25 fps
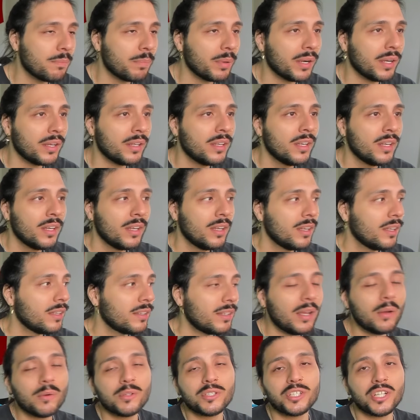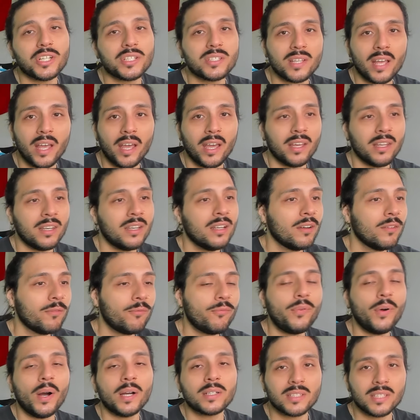but they were just saying,
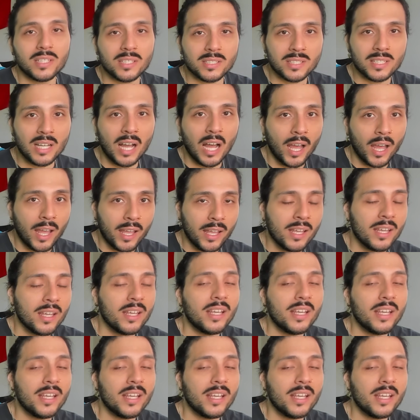fuck this guy.